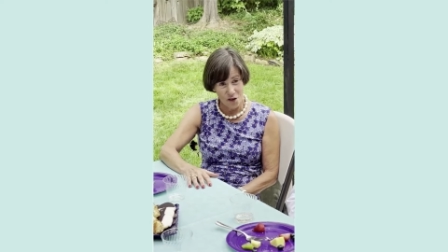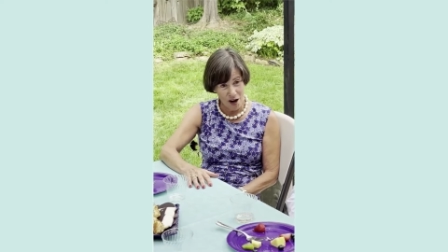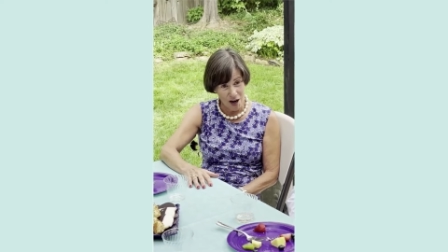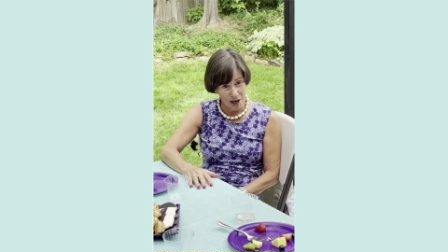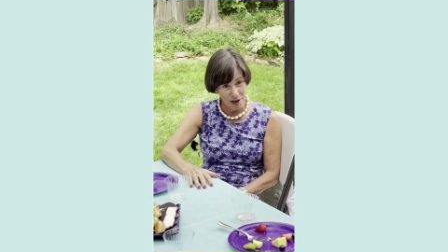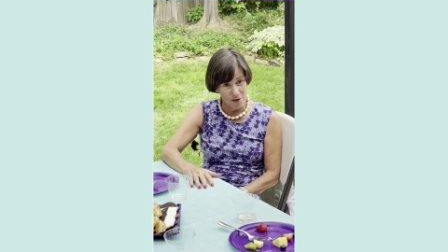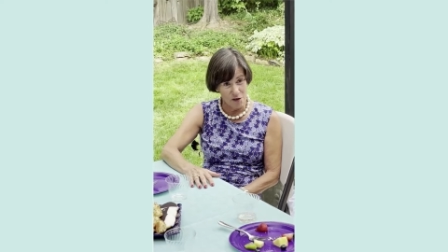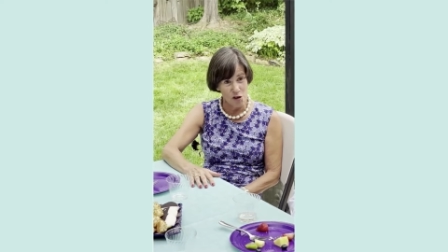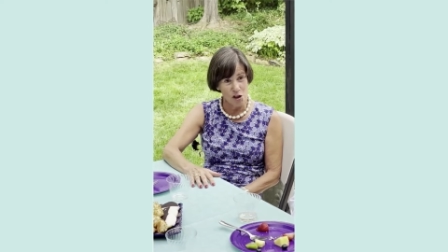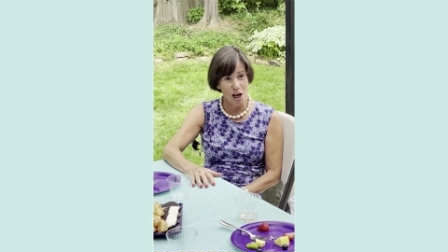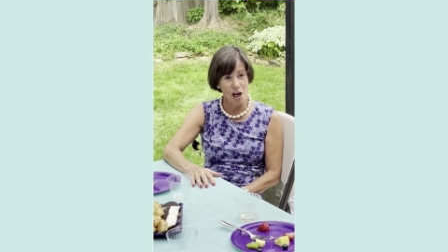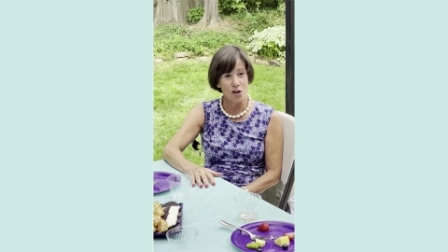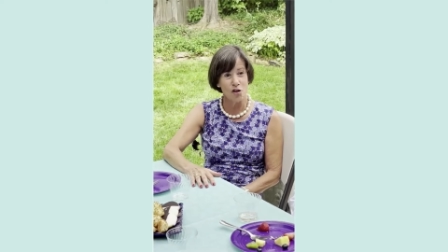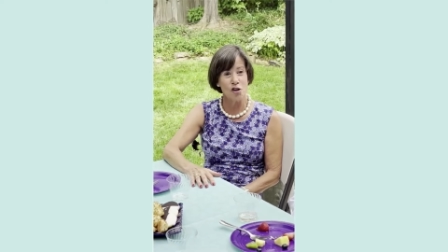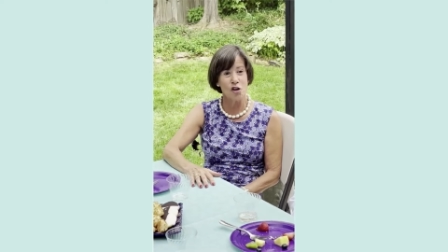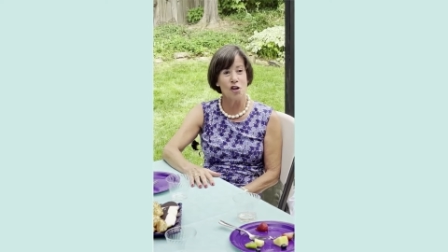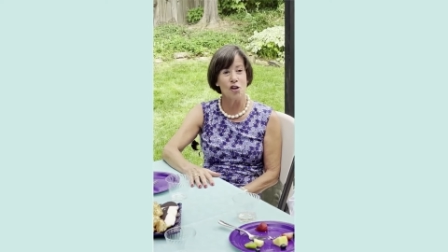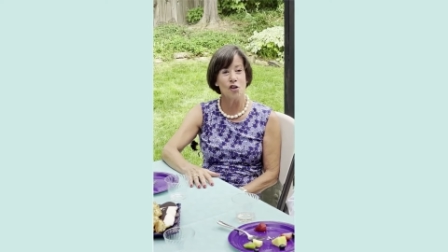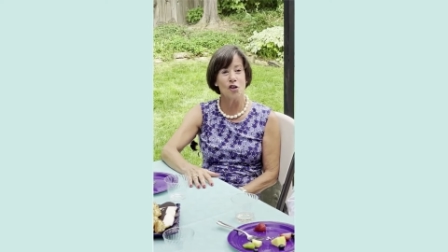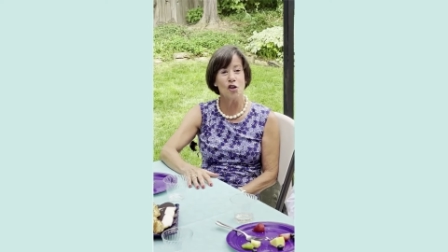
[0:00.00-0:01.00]
Five mm-hmm.
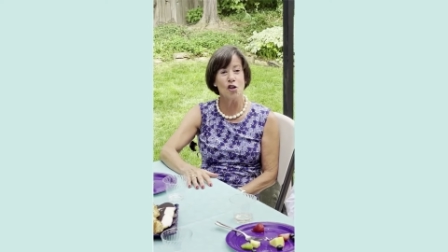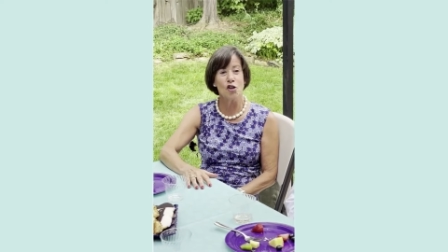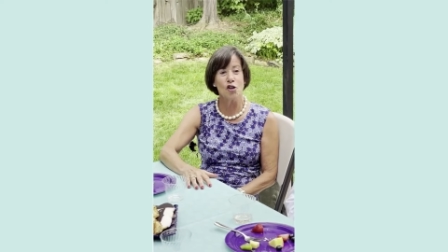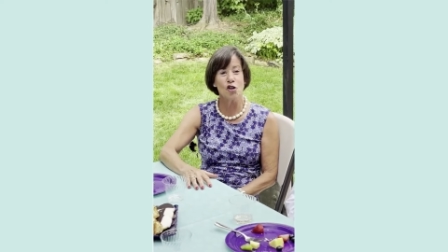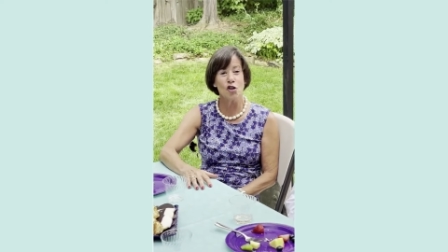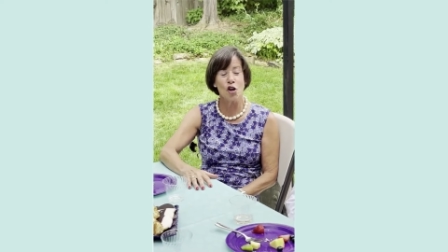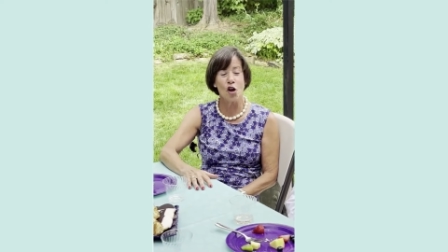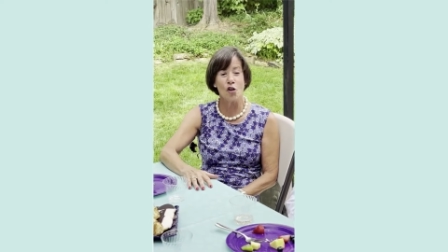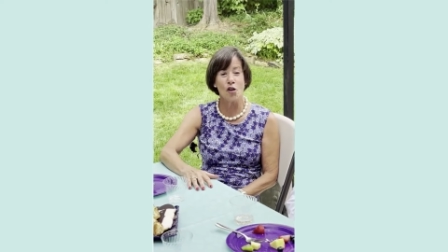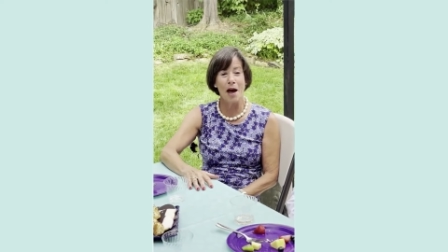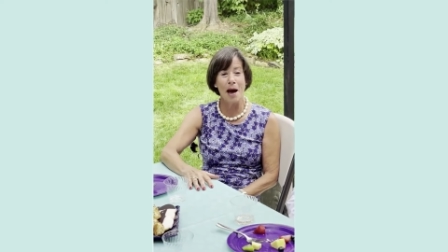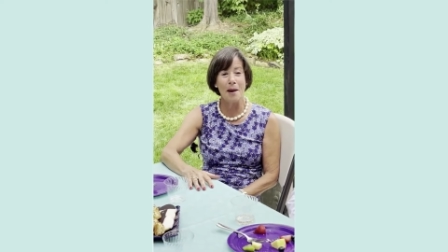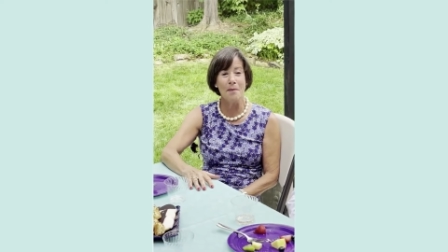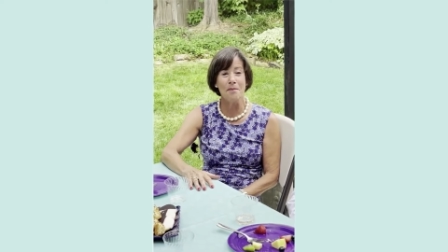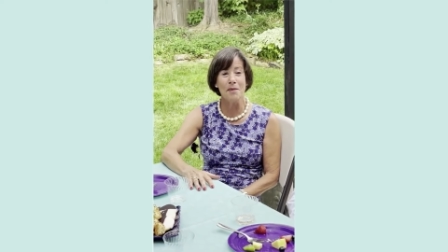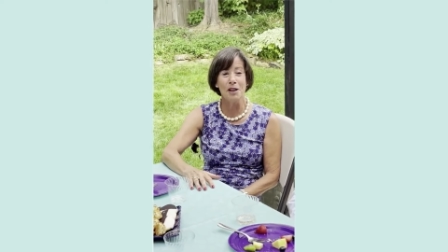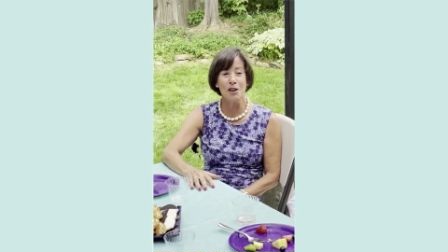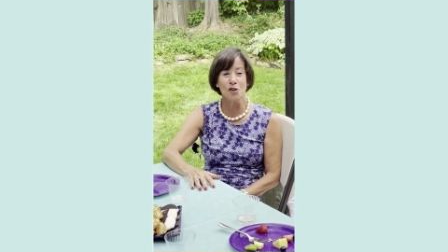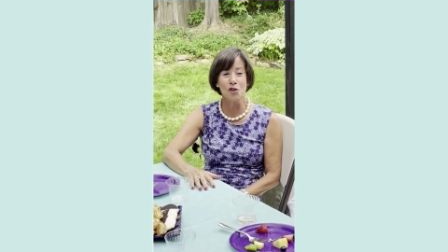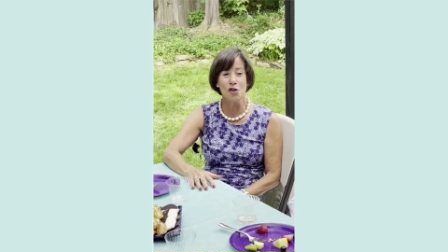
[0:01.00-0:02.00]
sessions. So
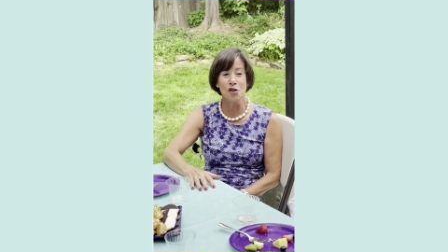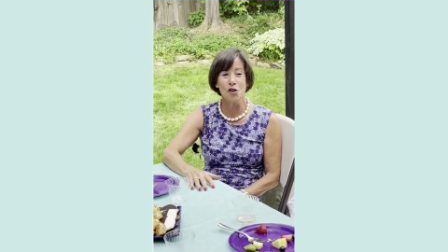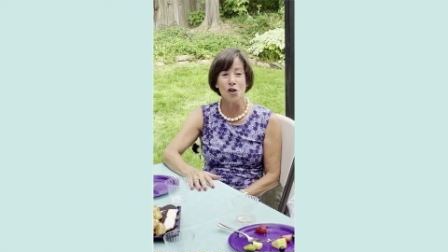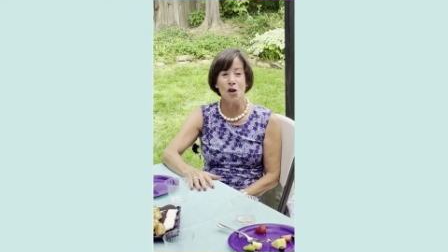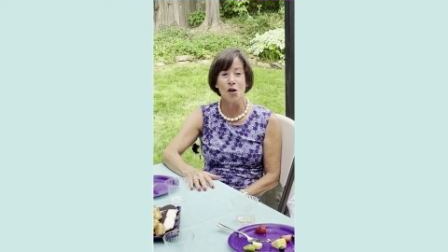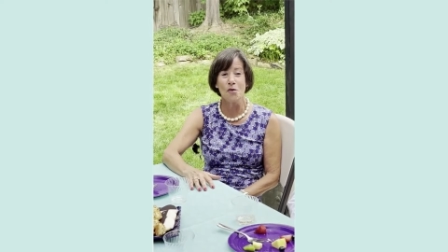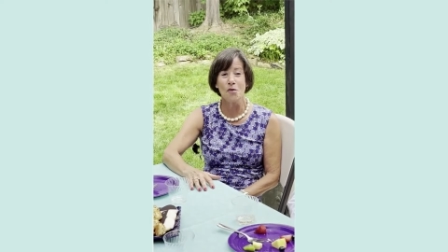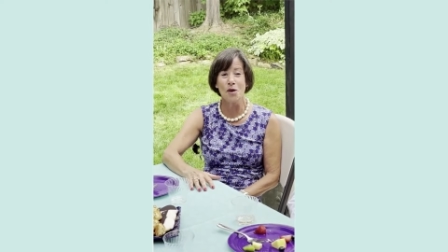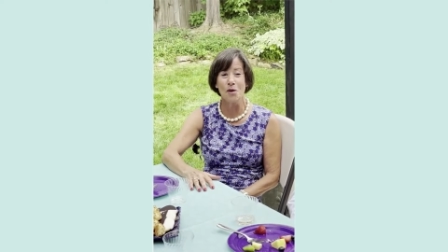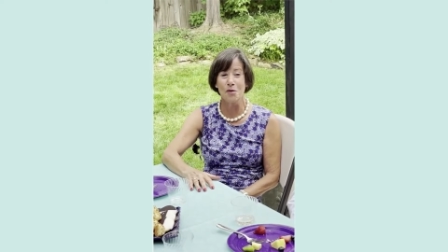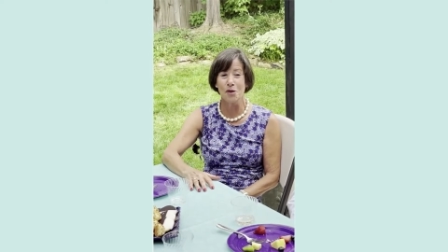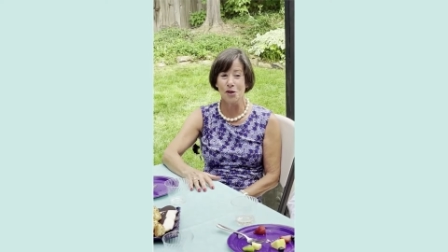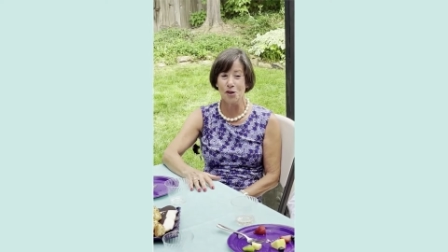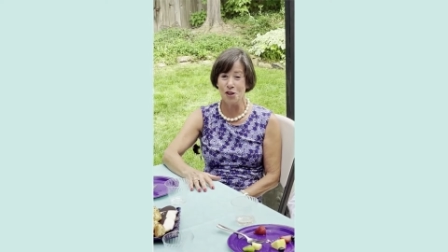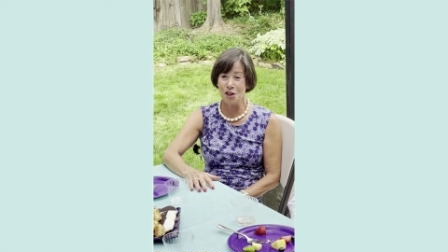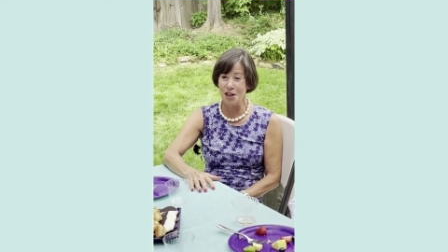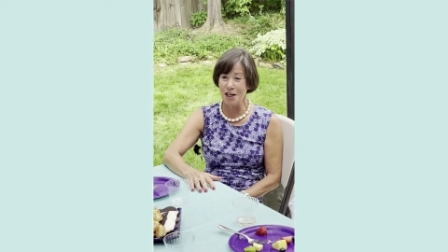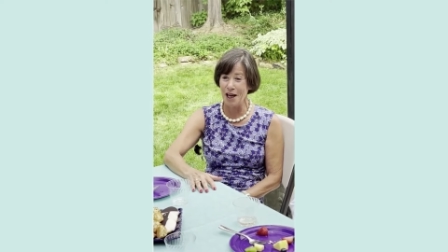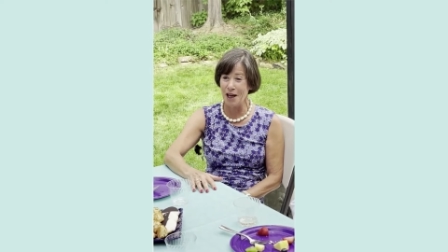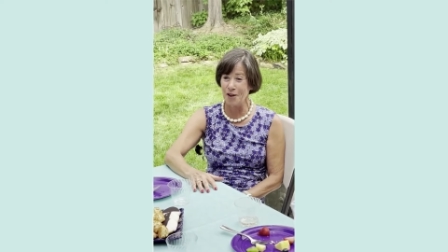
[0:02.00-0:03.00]
that means we were
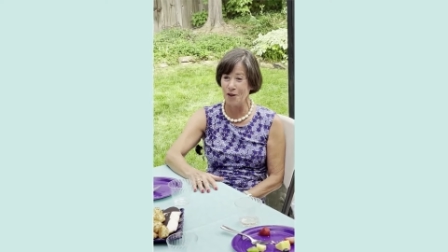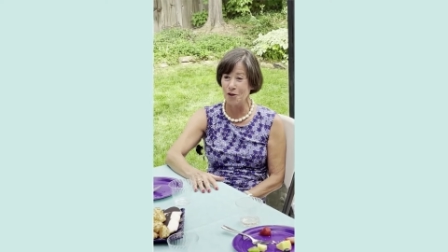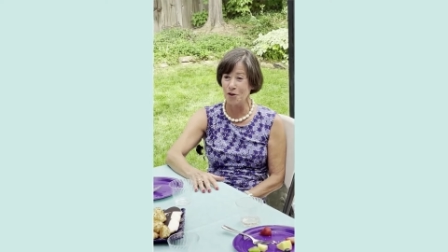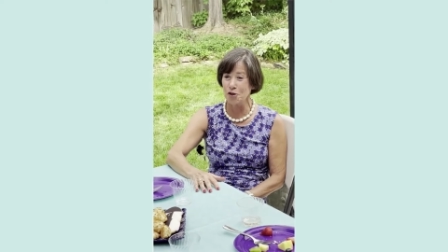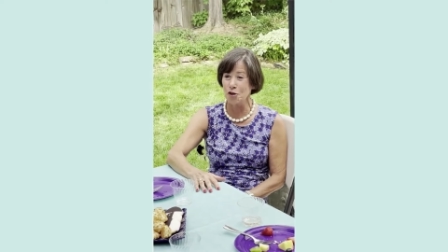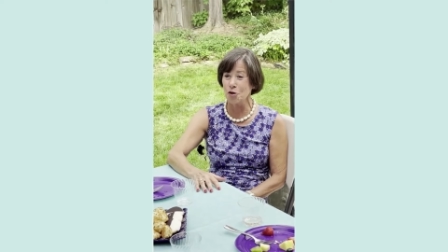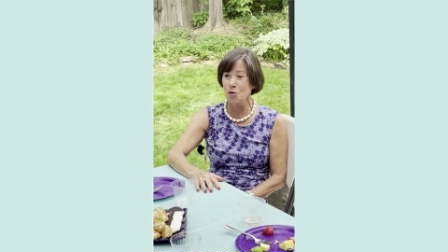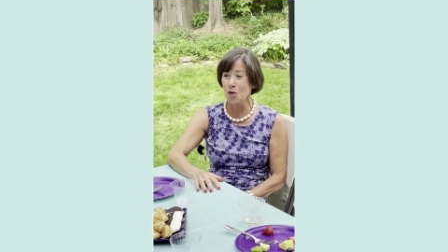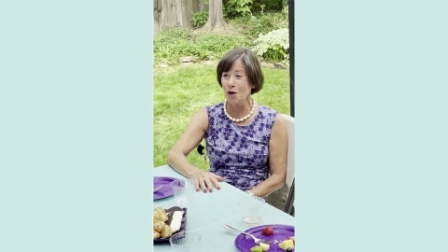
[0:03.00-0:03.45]
together